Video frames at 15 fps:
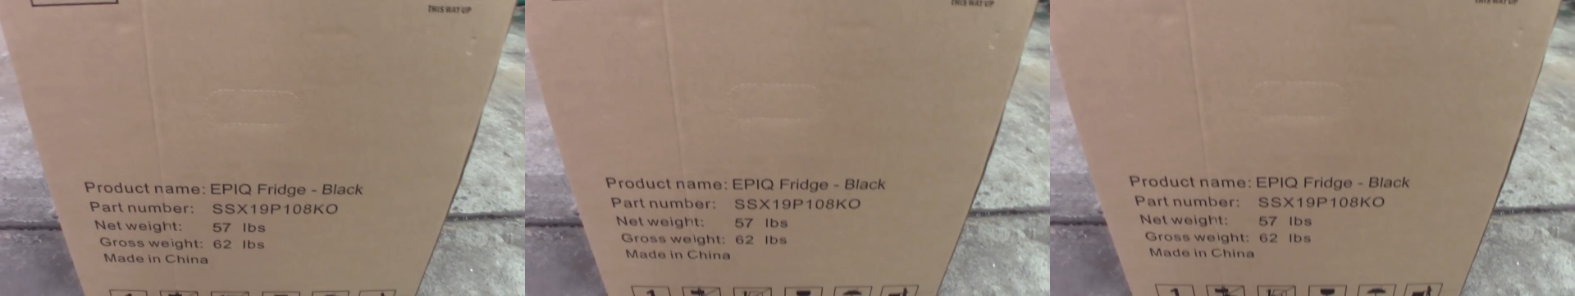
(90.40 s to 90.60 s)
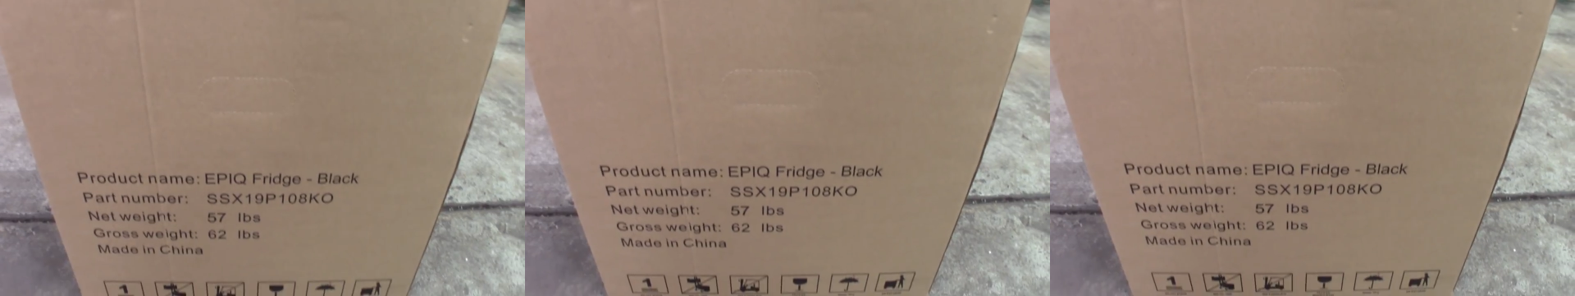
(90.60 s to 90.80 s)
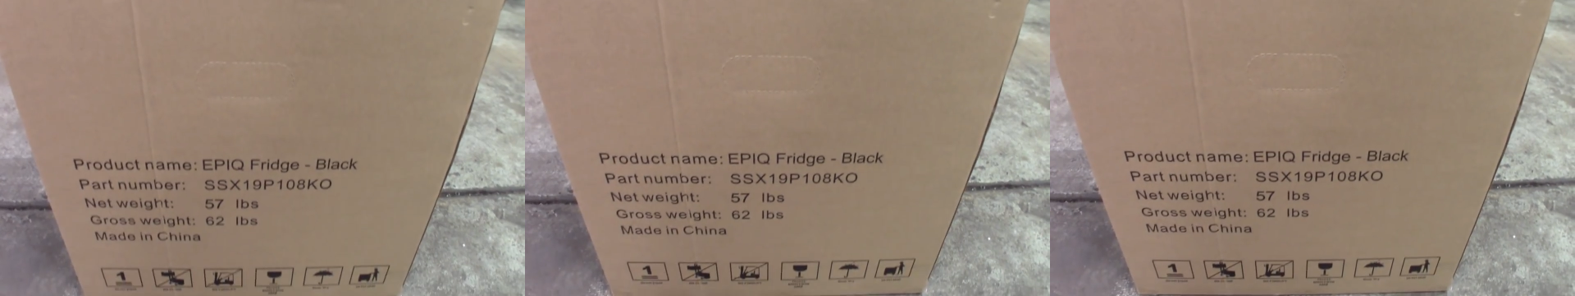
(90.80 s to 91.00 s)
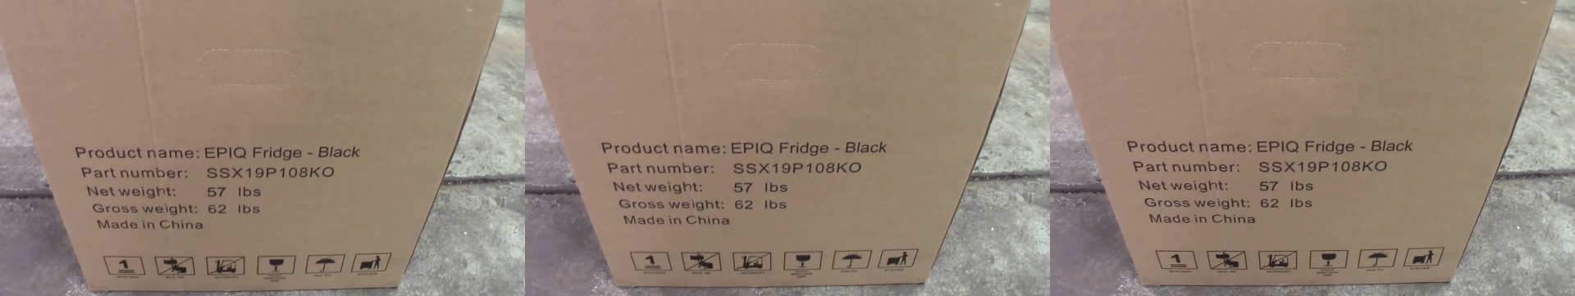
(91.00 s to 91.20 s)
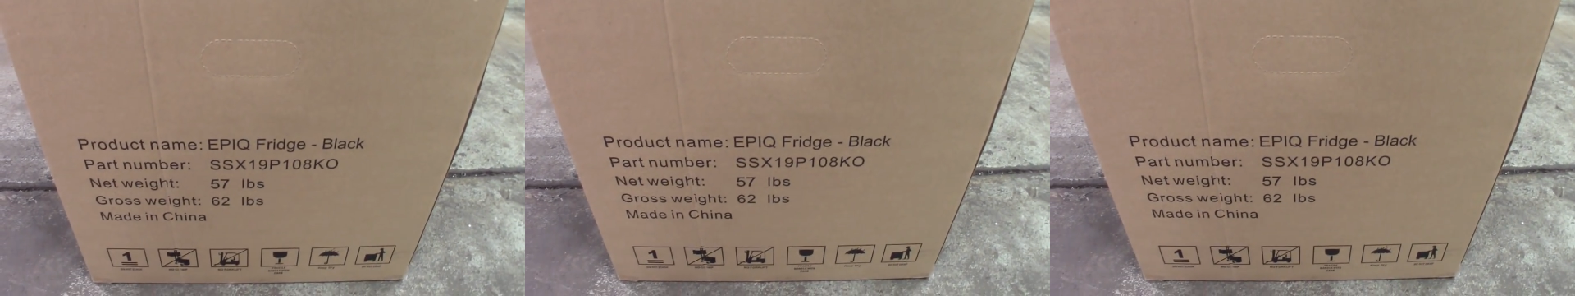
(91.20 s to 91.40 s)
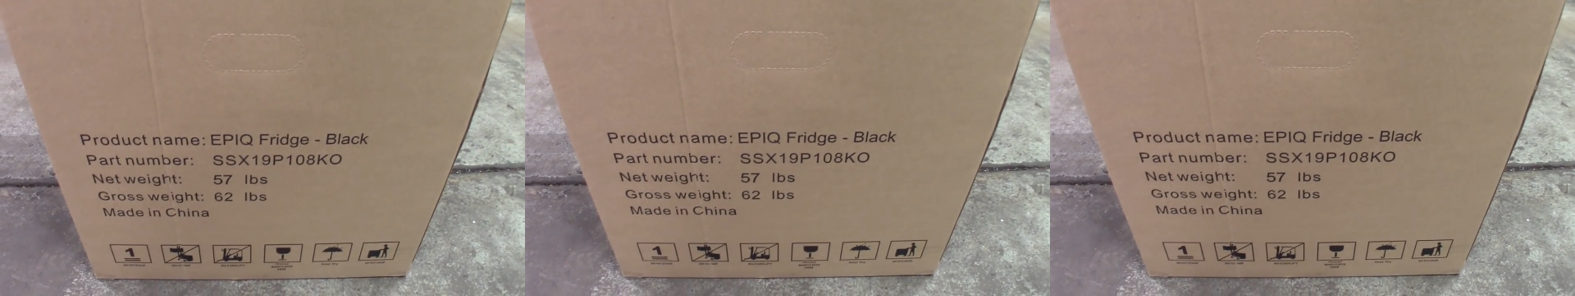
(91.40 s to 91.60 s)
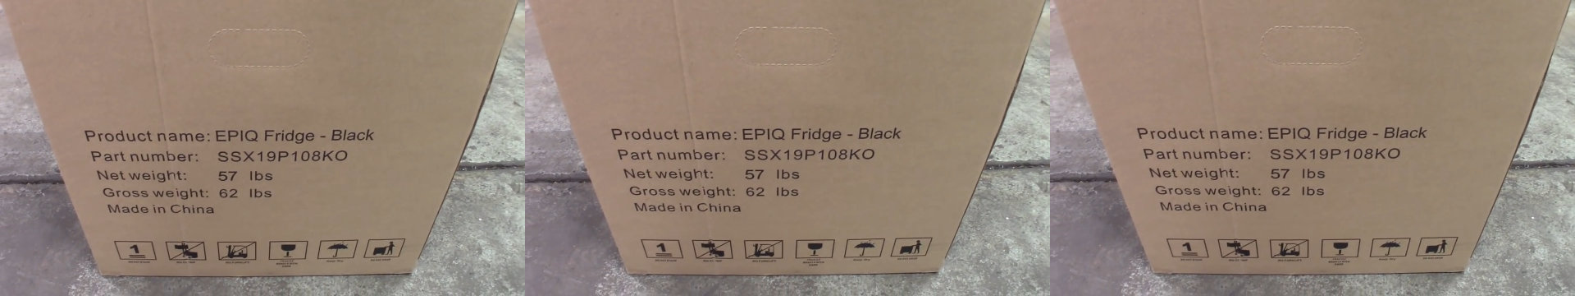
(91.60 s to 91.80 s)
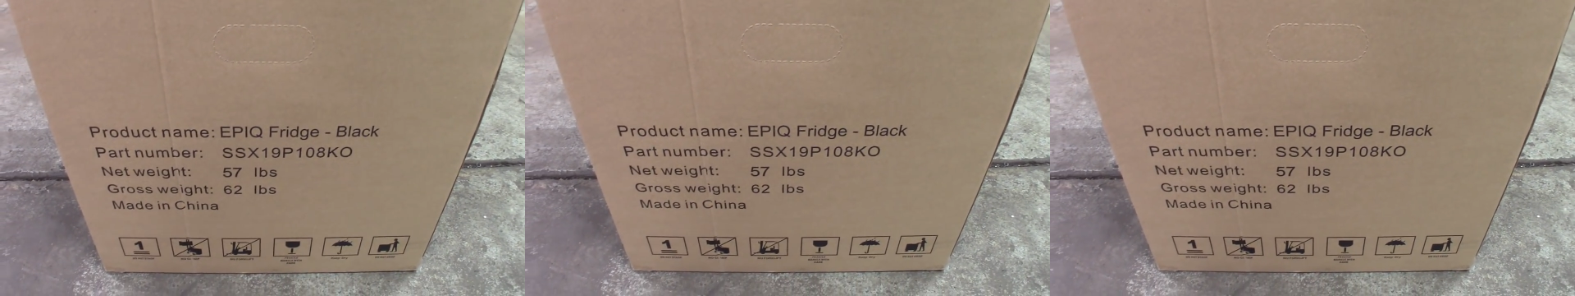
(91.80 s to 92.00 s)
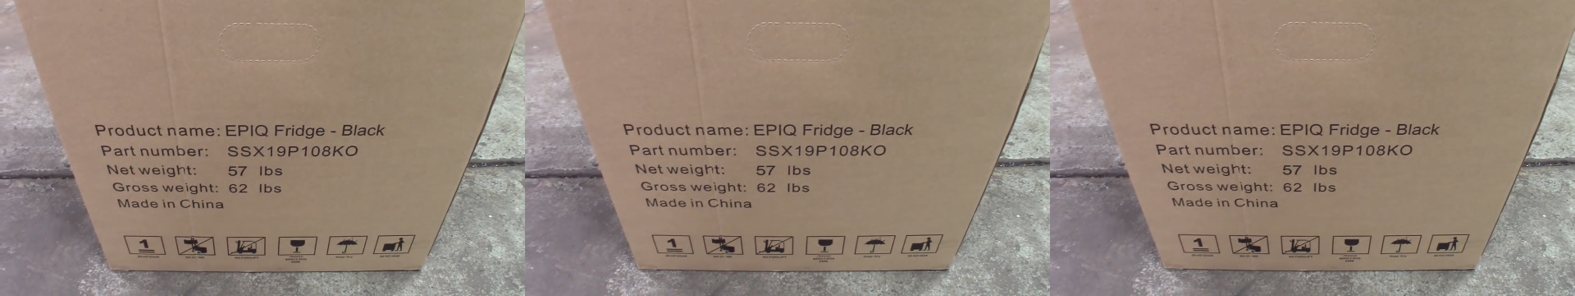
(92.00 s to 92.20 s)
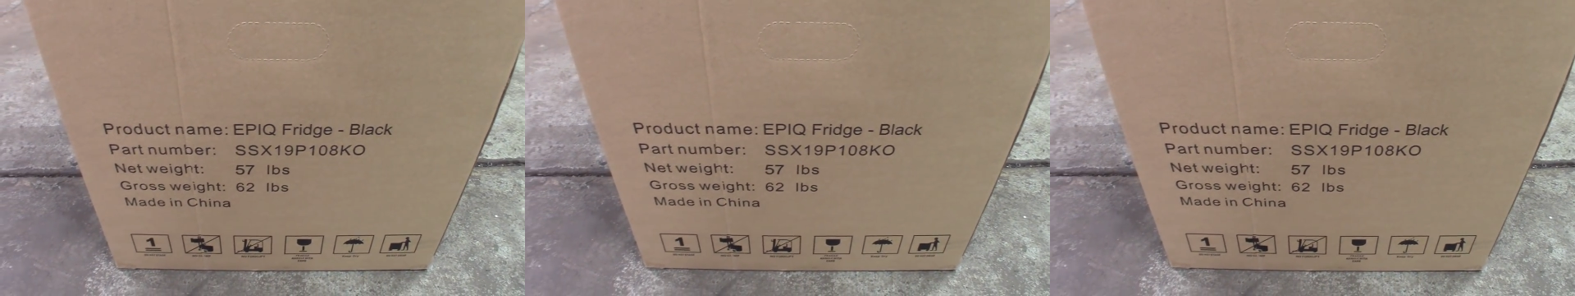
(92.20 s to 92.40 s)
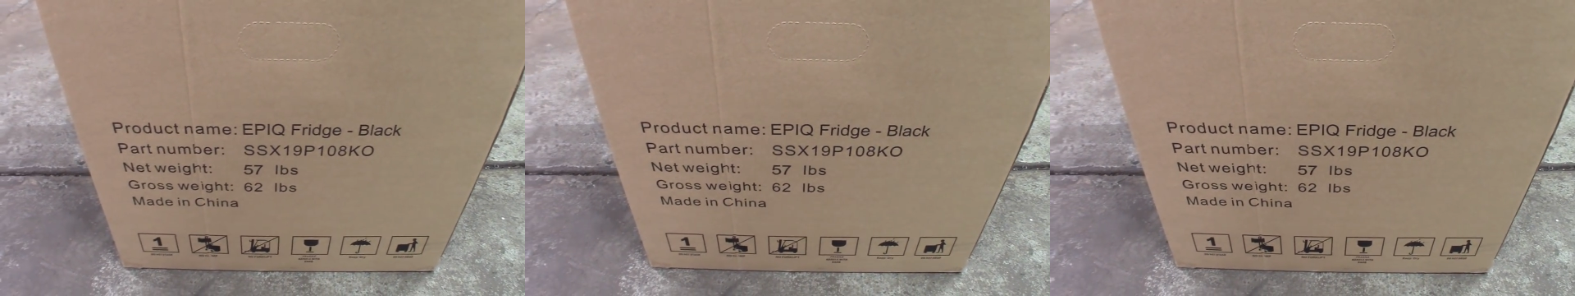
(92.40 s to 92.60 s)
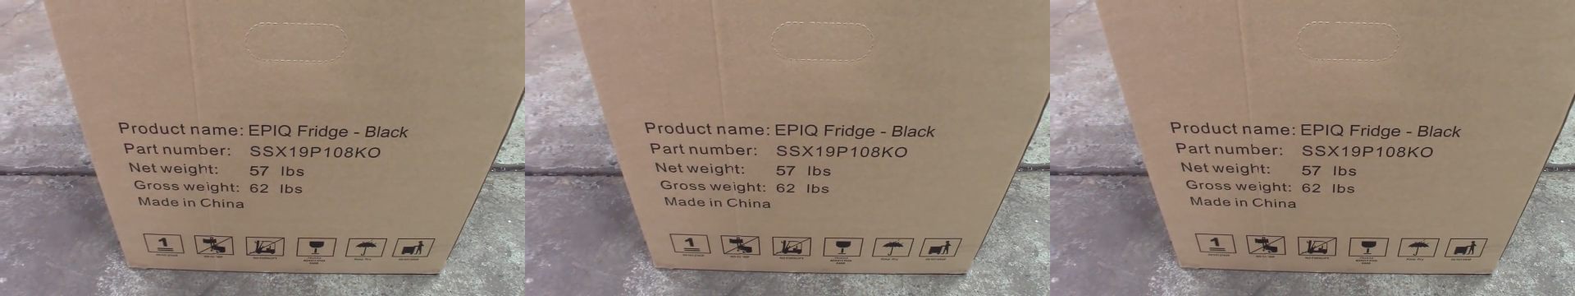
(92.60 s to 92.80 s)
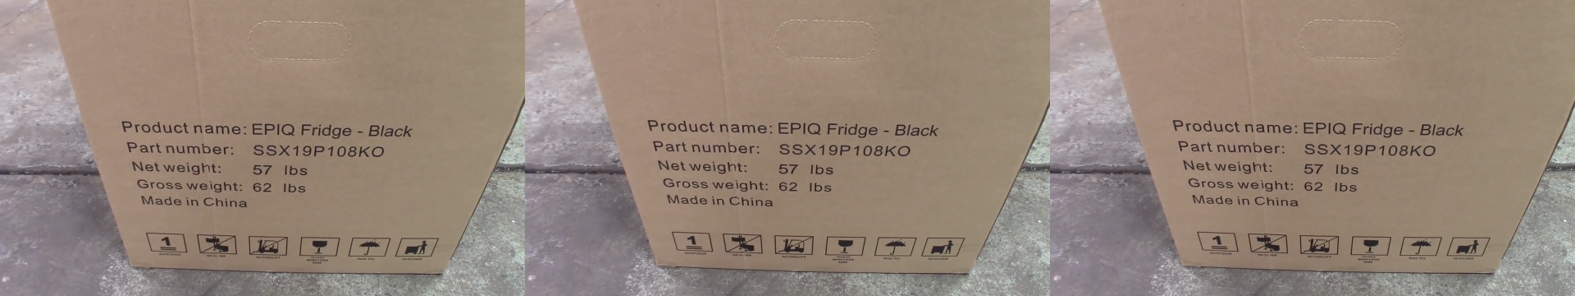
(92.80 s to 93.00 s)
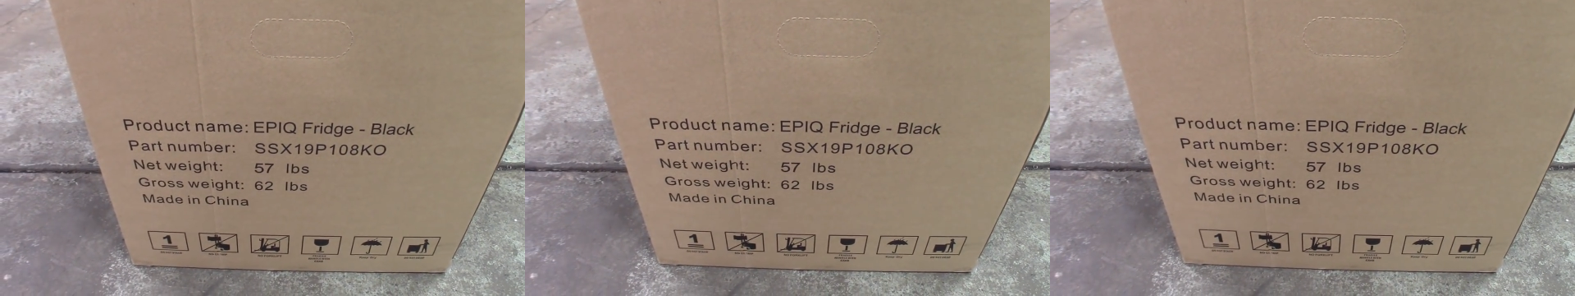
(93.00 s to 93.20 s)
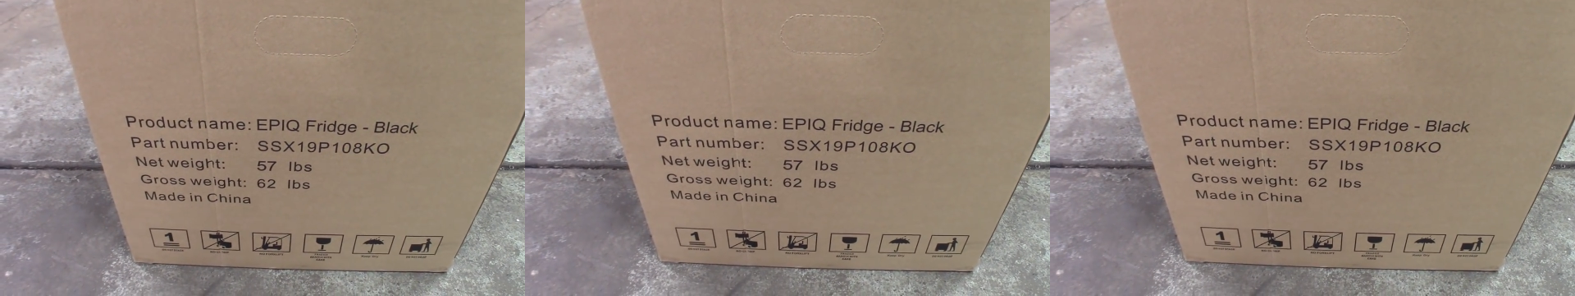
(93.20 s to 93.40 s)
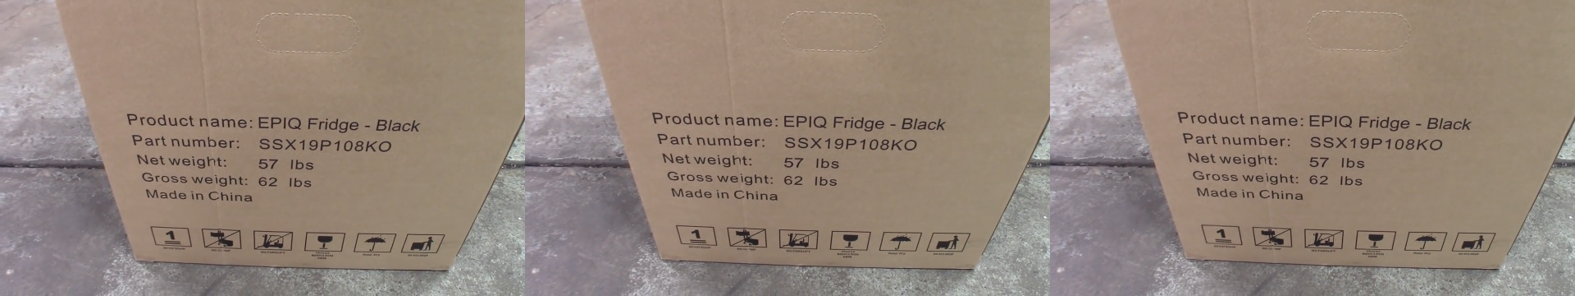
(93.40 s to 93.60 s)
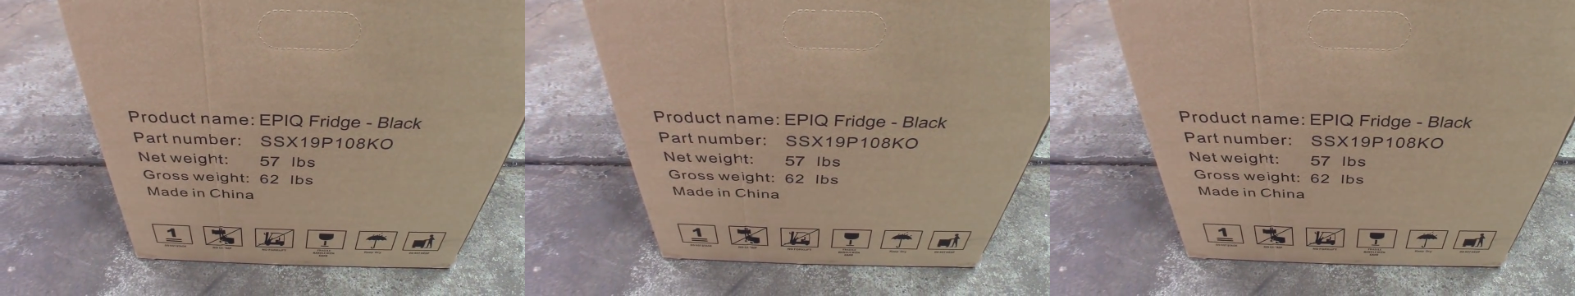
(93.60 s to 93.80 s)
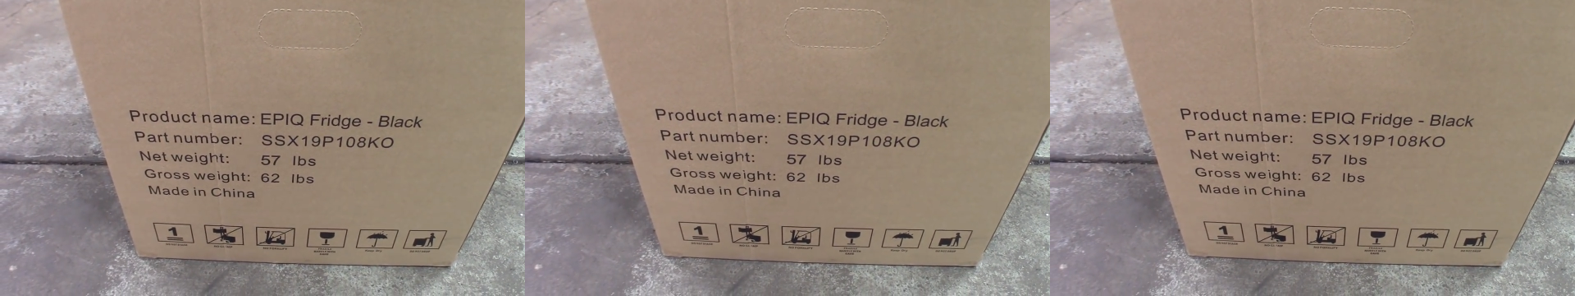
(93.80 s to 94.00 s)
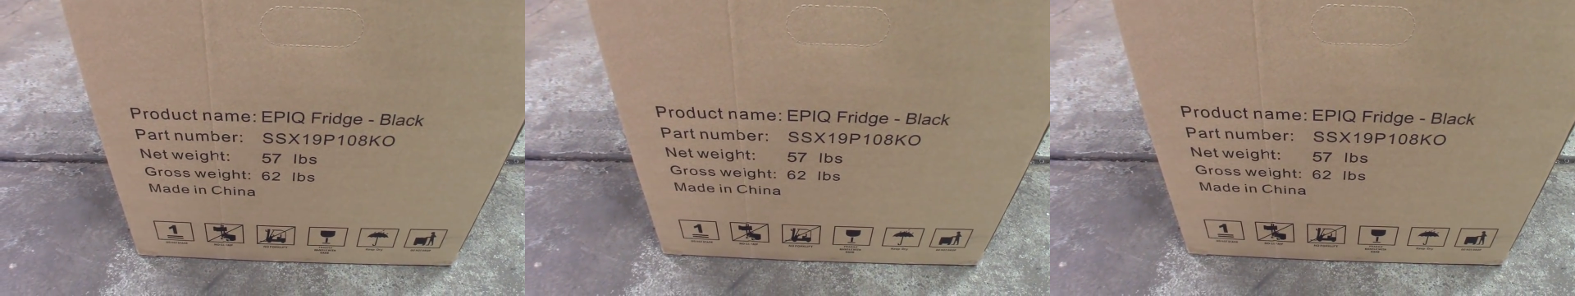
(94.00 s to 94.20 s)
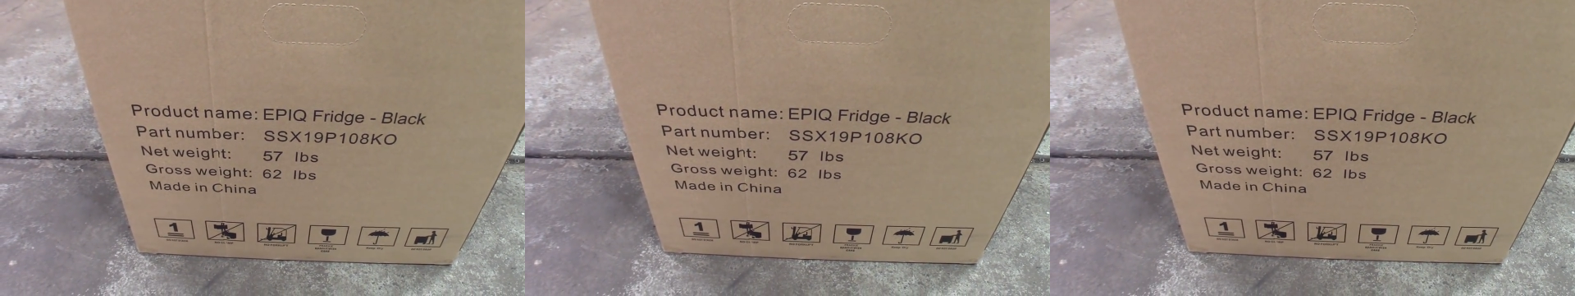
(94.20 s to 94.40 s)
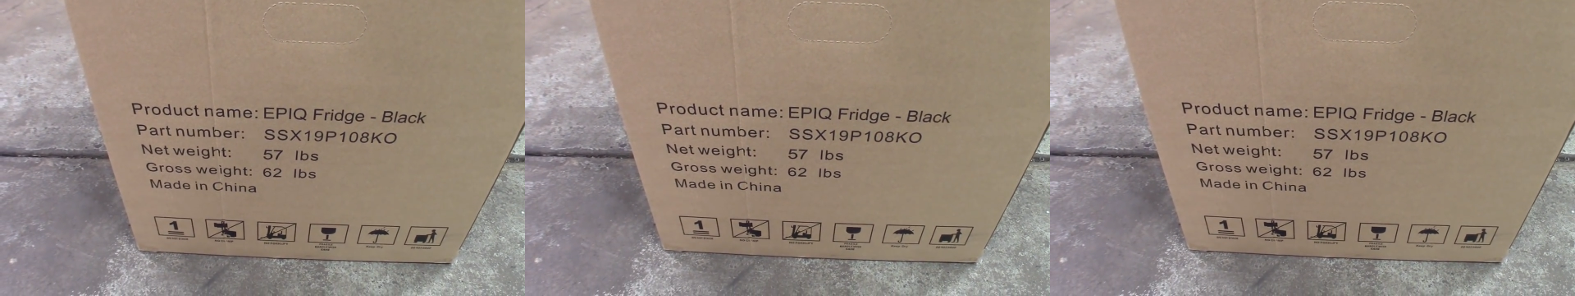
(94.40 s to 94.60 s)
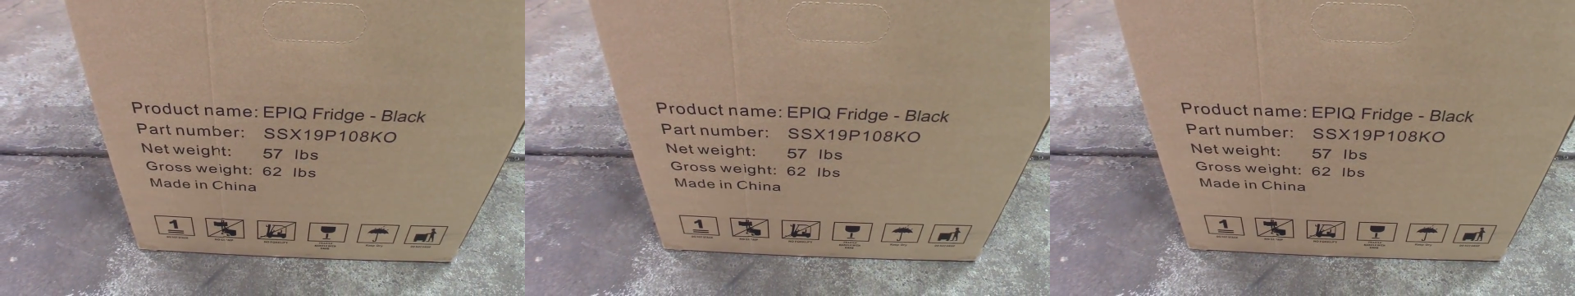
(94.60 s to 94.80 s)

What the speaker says: Nobody's mouth can be seen.